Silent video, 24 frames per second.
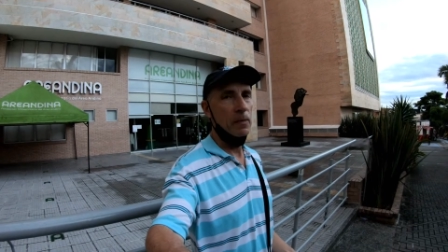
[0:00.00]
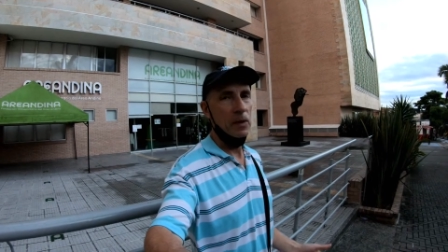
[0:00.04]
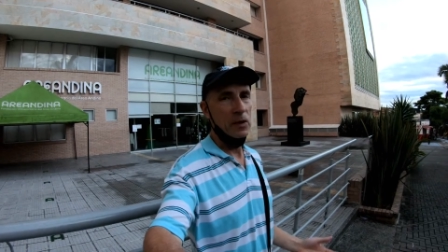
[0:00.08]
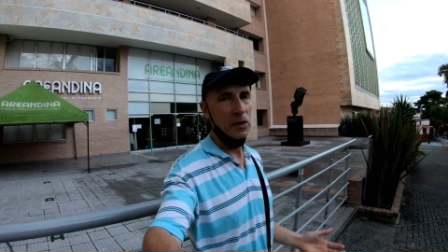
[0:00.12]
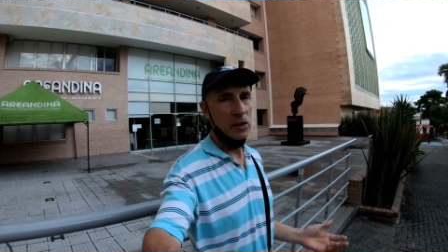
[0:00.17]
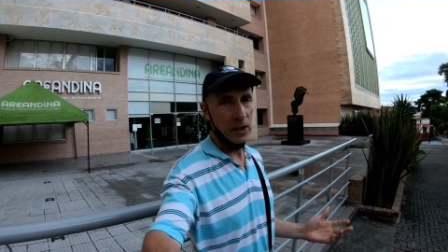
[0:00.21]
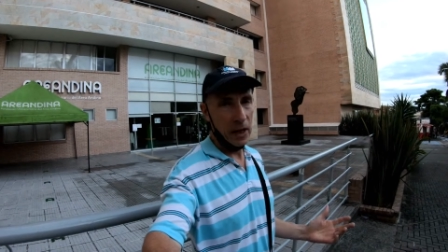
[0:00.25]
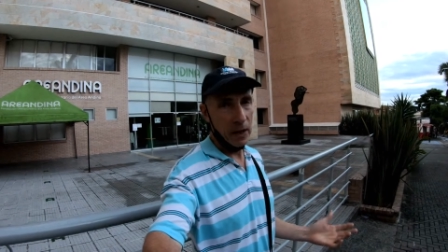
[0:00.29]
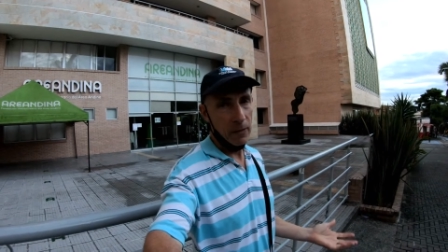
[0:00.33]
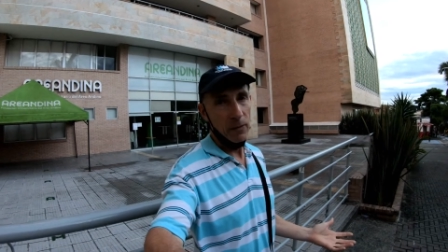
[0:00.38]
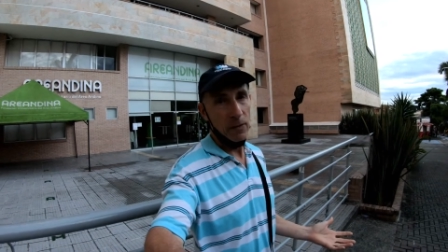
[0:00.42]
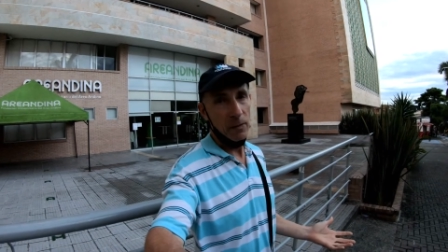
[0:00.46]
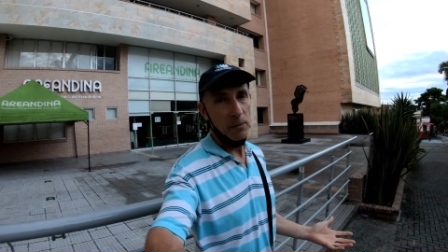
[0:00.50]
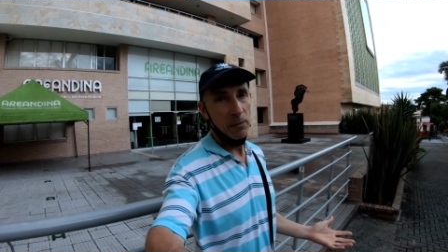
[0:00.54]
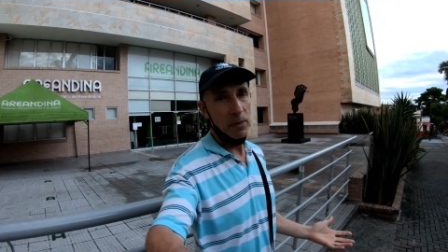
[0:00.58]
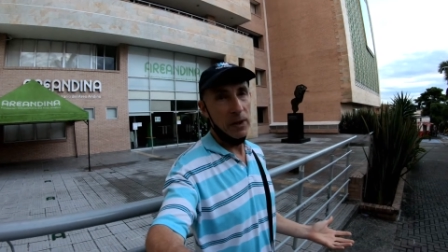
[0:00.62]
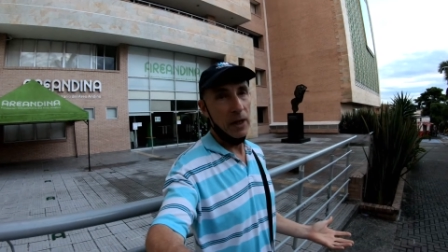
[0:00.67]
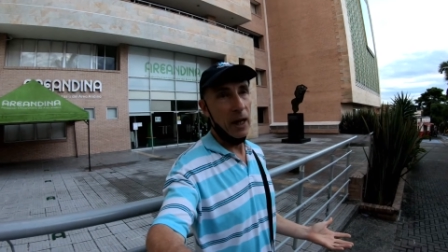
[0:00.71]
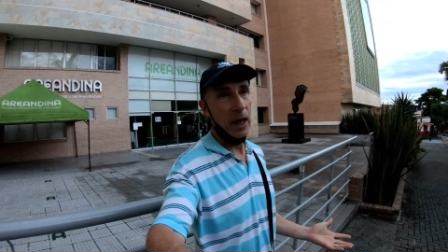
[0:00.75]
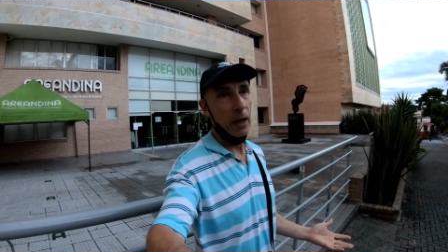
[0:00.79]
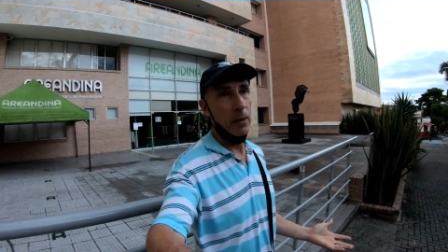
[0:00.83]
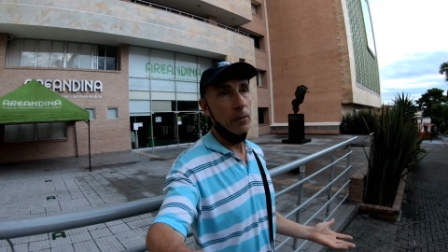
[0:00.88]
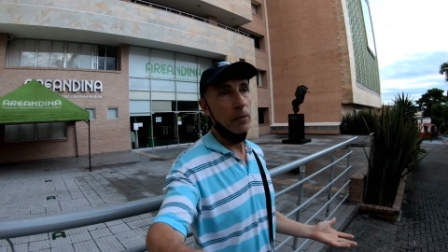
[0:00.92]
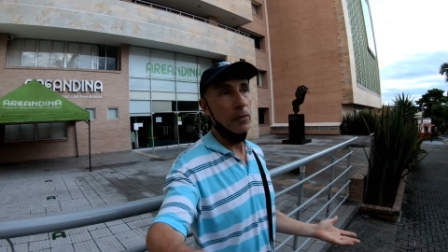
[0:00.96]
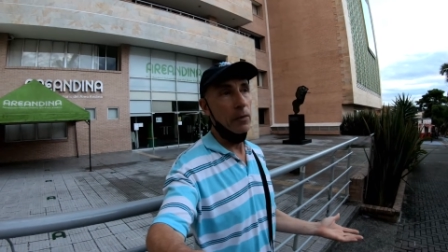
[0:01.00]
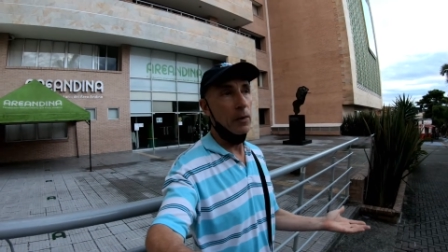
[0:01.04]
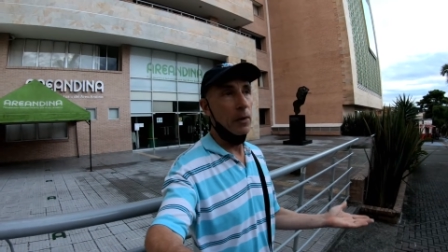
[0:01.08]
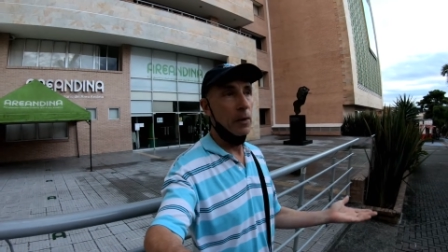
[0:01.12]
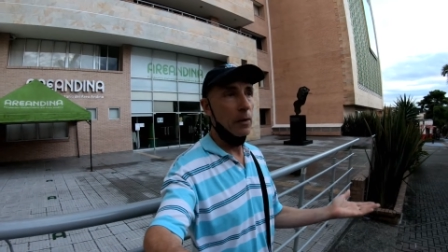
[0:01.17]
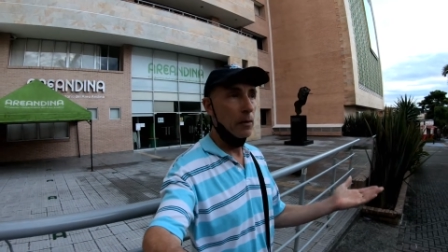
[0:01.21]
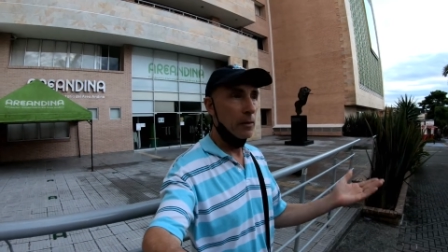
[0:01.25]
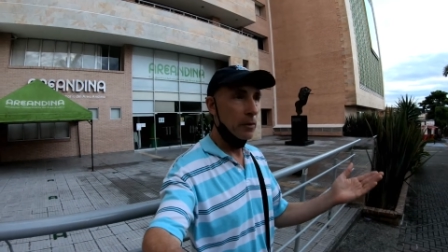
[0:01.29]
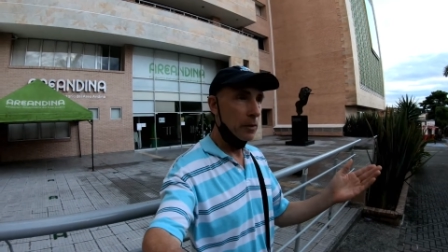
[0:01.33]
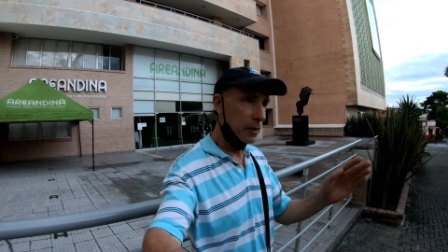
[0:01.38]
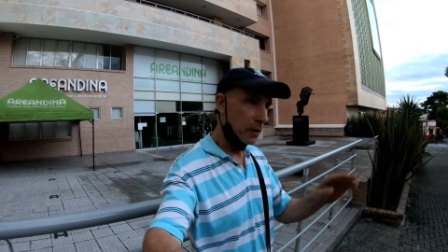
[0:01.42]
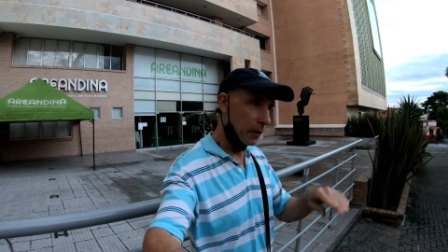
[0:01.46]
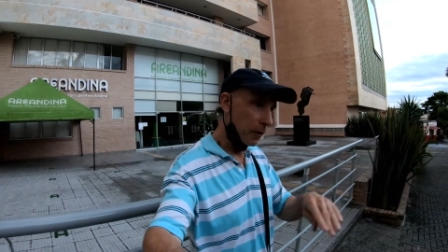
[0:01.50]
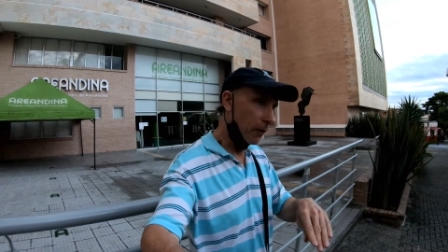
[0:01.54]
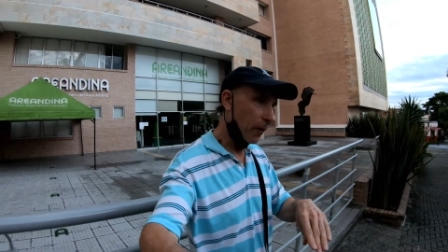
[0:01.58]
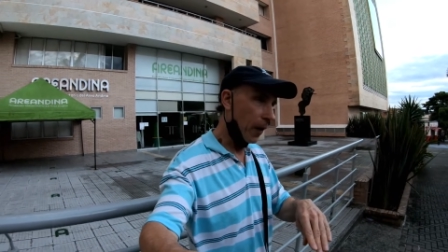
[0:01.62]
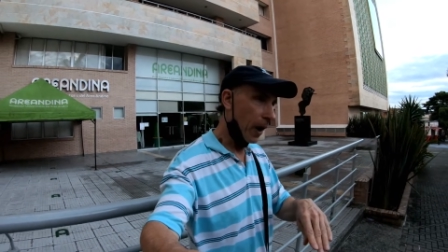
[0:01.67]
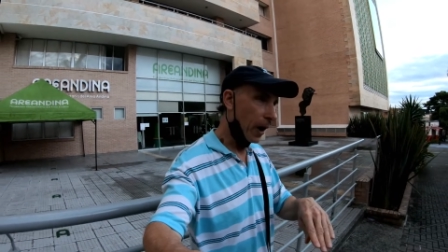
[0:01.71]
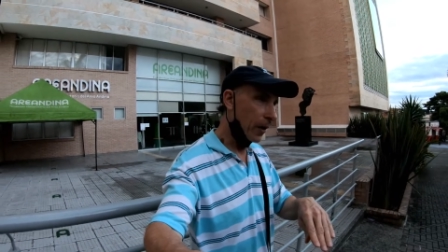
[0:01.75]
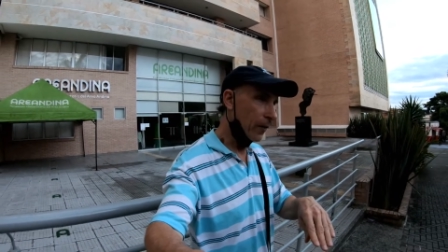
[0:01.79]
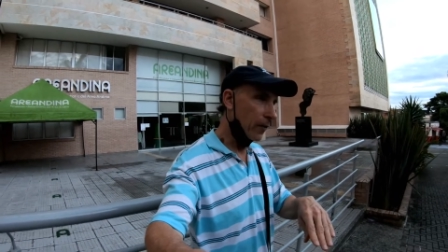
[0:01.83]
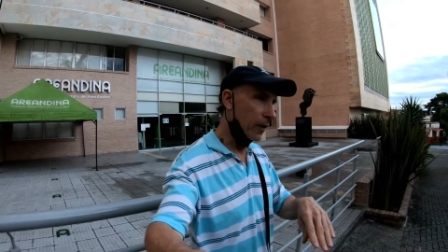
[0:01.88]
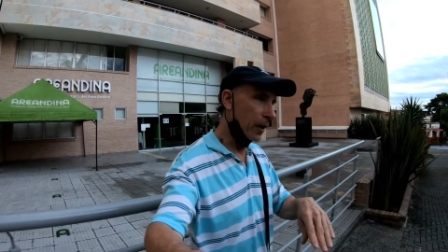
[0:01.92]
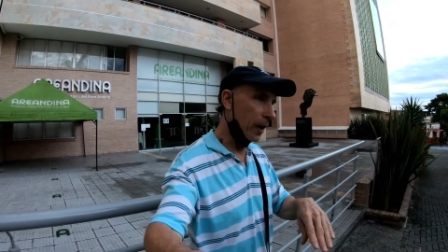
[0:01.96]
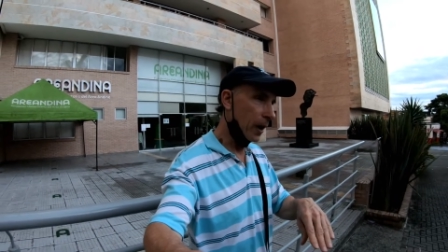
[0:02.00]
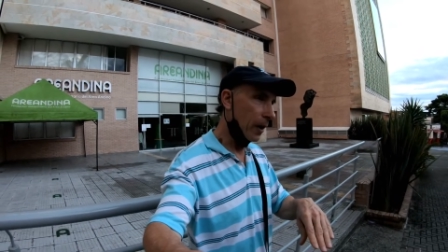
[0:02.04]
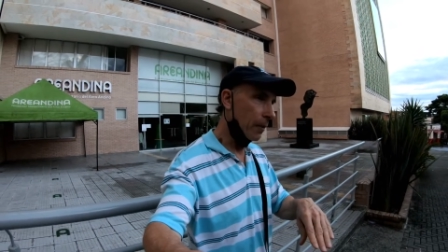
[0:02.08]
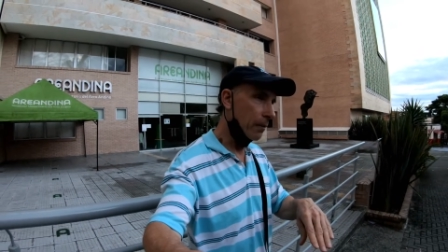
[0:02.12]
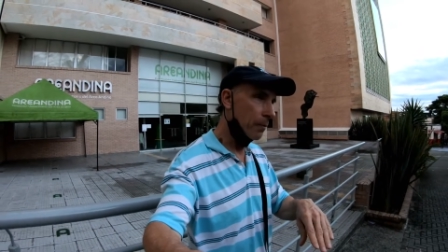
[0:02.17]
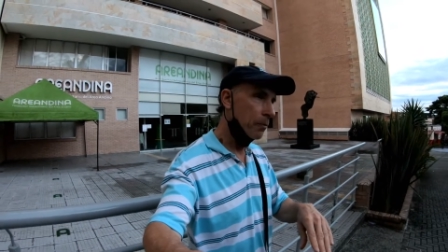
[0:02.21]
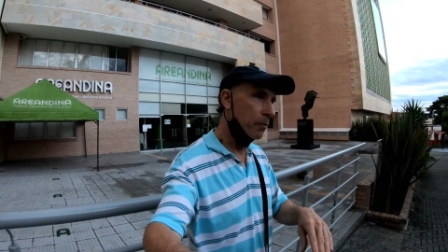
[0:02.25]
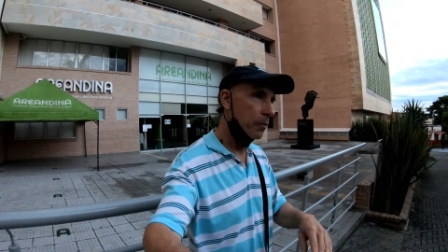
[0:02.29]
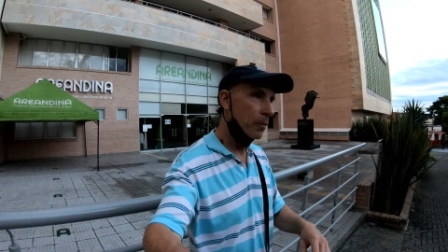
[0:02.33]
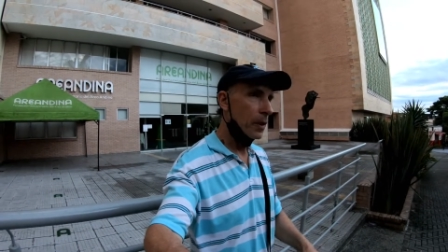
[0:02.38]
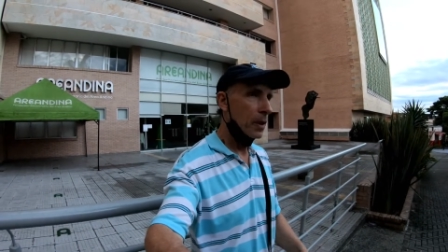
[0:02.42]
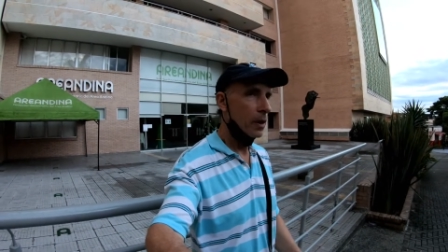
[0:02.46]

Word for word: 7 p.m. to 5 a.m.